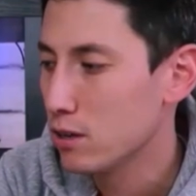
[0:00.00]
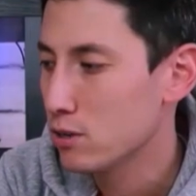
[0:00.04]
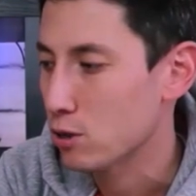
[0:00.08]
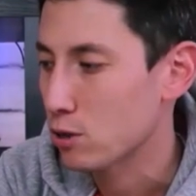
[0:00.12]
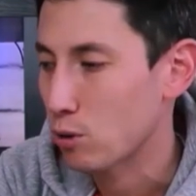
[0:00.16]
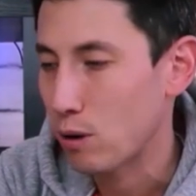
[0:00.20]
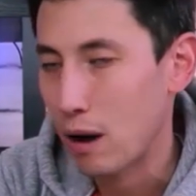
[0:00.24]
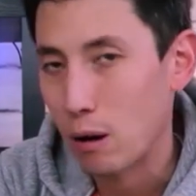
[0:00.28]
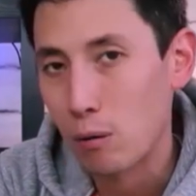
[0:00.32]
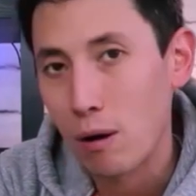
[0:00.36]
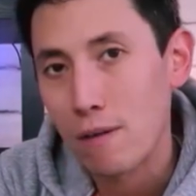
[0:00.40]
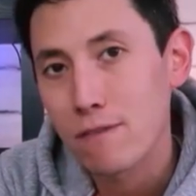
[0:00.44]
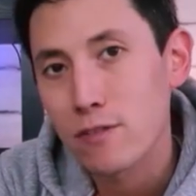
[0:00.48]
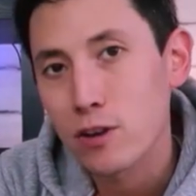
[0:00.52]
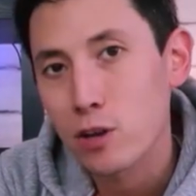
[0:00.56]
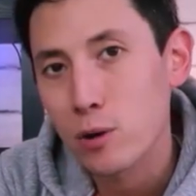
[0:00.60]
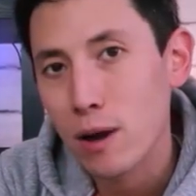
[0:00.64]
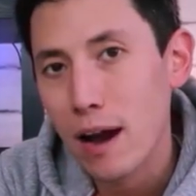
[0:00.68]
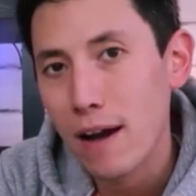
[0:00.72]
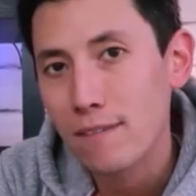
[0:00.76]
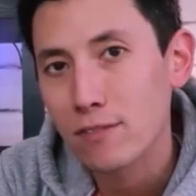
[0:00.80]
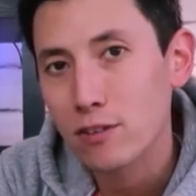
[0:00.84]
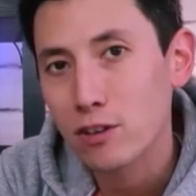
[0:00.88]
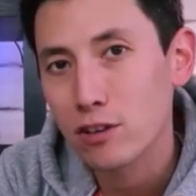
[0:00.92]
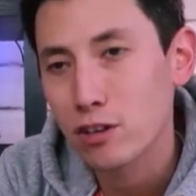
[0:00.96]
So however
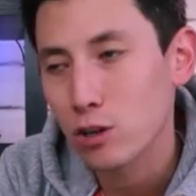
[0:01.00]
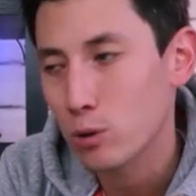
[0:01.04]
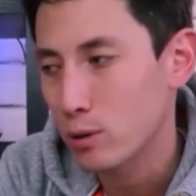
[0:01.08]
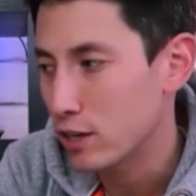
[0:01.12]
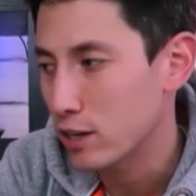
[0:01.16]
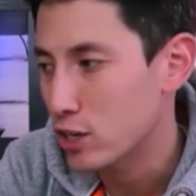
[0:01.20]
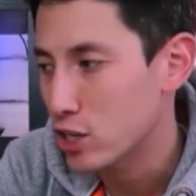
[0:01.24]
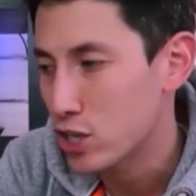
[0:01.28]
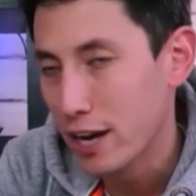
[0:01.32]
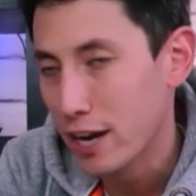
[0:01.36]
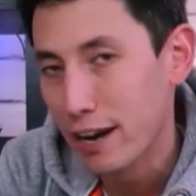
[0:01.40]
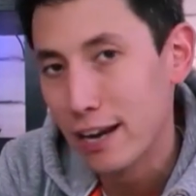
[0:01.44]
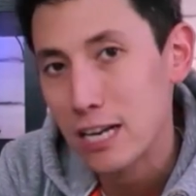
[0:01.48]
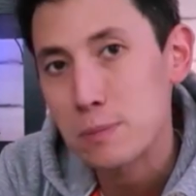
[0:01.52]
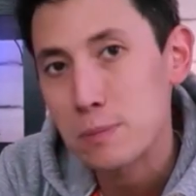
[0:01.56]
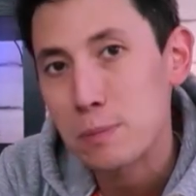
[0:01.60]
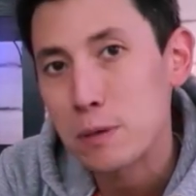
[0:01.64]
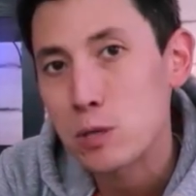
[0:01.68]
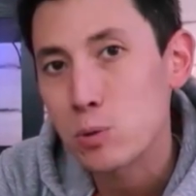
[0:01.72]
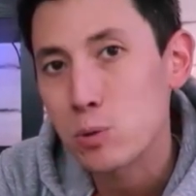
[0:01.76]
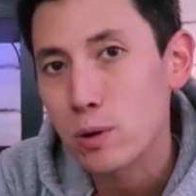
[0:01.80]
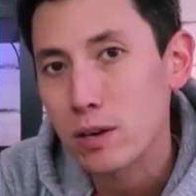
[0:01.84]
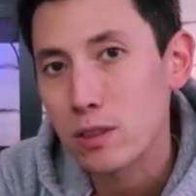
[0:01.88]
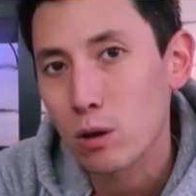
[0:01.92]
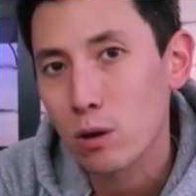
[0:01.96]
you have to do it,
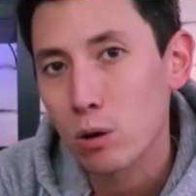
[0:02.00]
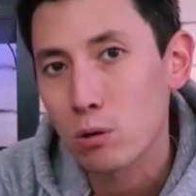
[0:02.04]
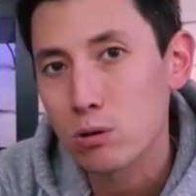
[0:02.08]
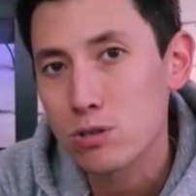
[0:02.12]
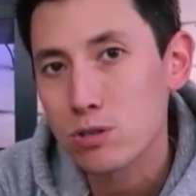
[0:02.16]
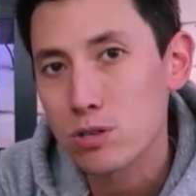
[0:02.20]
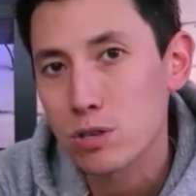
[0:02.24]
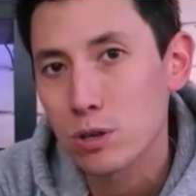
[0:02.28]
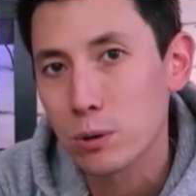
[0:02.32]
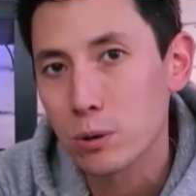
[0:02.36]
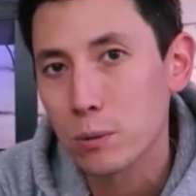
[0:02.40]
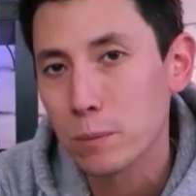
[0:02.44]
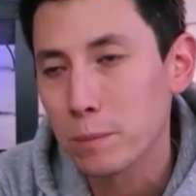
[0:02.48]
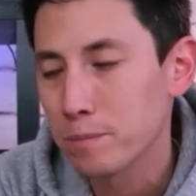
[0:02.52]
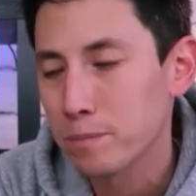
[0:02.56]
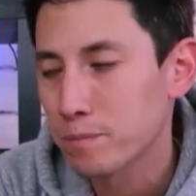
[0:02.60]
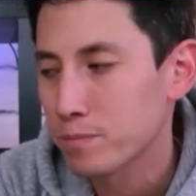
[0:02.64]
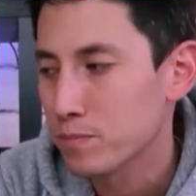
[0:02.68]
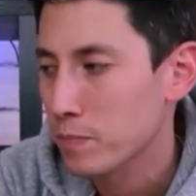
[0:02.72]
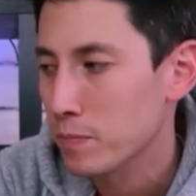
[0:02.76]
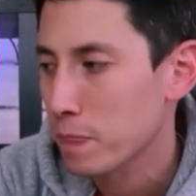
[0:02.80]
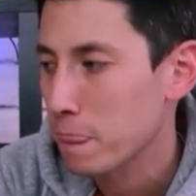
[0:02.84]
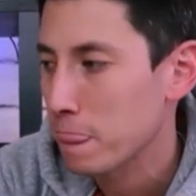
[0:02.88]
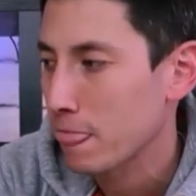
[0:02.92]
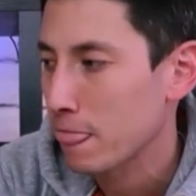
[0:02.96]
change between those two,
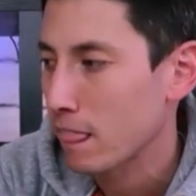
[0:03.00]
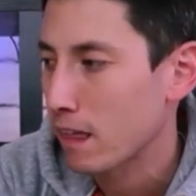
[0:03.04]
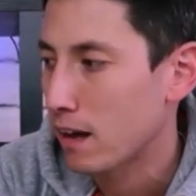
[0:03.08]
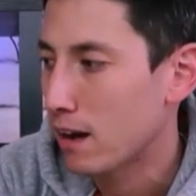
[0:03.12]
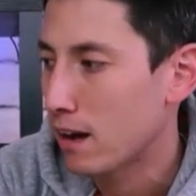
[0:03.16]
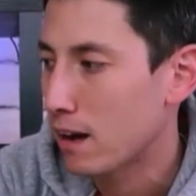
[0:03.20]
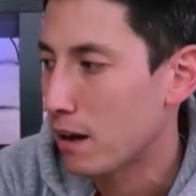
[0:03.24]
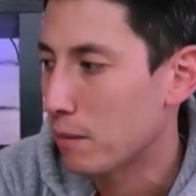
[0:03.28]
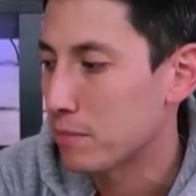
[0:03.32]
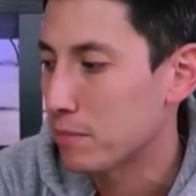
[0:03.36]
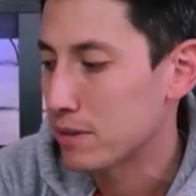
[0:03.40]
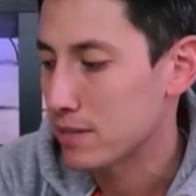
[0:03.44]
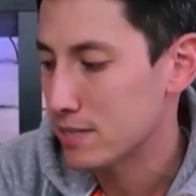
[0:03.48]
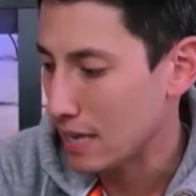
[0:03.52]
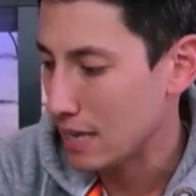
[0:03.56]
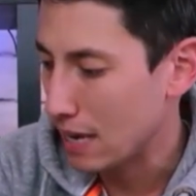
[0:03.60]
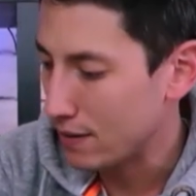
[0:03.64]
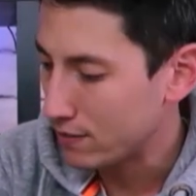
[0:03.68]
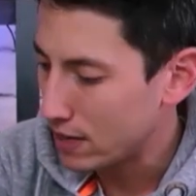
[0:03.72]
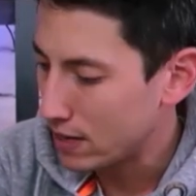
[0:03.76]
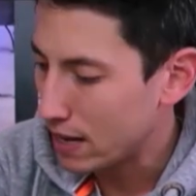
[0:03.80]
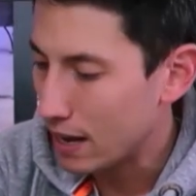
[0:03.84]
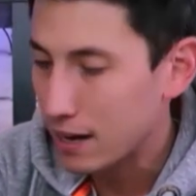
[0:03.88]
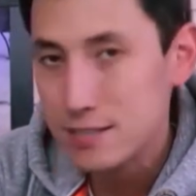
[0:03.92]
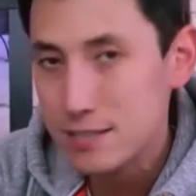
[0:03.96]
um,
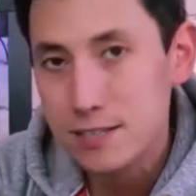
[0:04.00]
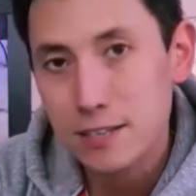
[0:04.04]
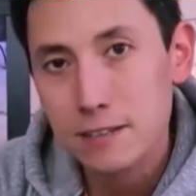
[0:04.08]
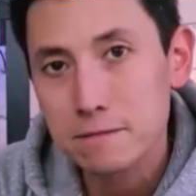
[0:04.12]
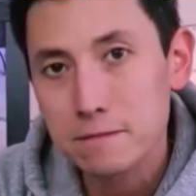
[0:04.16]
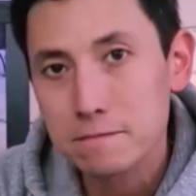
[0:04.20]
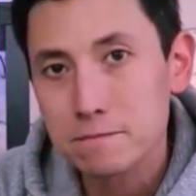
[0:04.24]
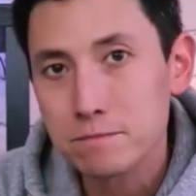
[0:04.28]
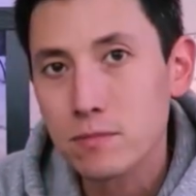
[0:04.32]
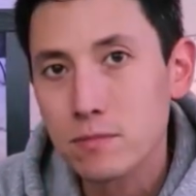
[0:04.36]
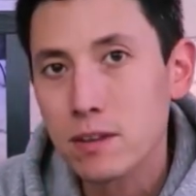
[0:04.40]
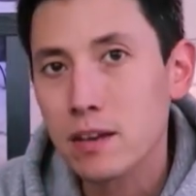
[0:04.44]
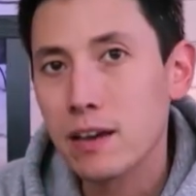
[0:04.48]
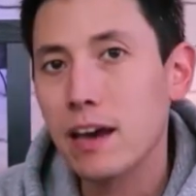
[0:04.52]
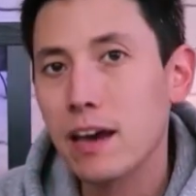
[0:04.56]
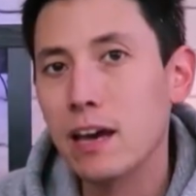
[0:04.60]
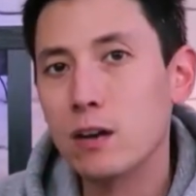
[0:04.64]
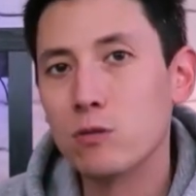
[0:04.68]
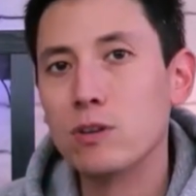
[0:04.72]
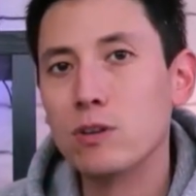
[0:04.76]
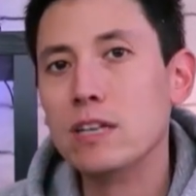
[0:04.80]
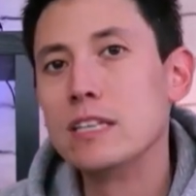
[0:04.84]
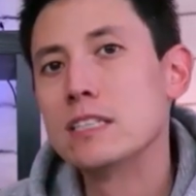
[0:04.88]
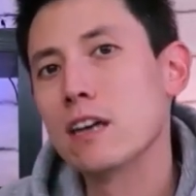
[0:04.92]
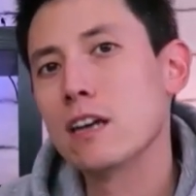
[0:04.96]
save and exit,
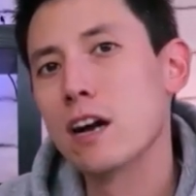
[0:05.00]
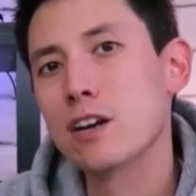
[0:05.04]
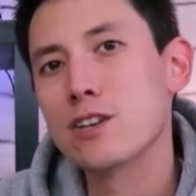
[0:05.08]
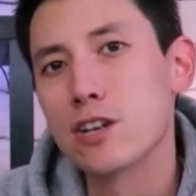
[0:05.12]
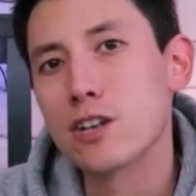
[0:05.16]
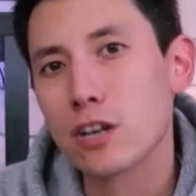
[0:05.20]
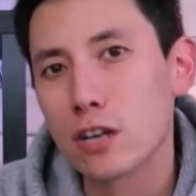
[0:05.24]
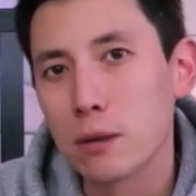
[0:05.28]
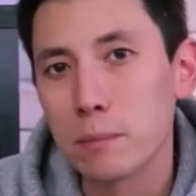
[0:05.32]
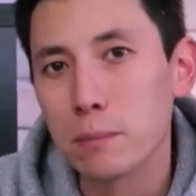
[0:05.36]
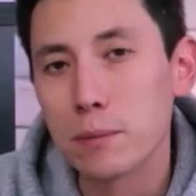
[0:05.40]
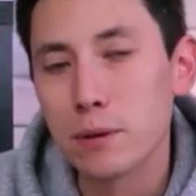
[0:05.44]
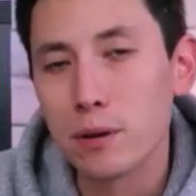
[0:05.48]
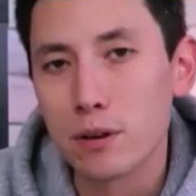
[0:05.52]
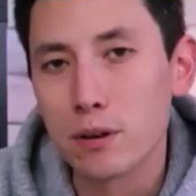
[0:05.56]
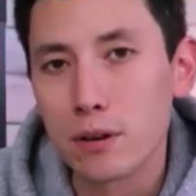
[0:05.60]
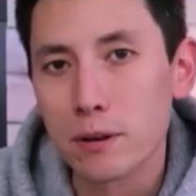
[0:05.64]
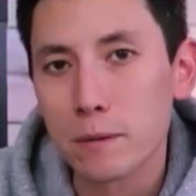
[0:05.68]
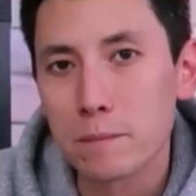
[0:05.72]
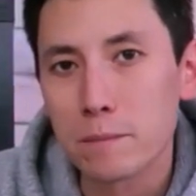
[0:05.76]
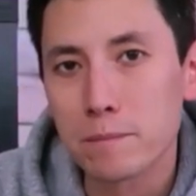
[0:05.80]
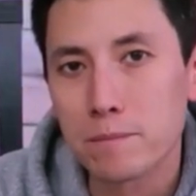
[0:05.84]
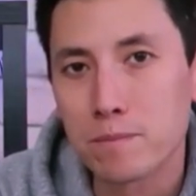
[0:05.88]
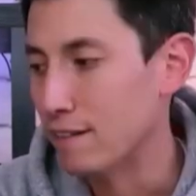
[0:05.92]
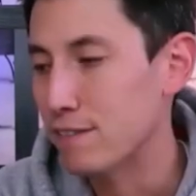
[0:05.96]
and restart your
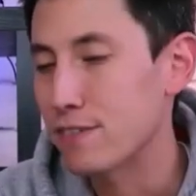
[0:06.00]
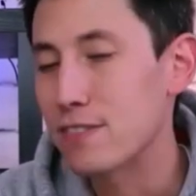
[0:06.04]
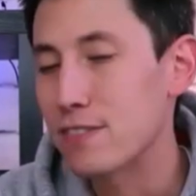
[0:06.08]
computer.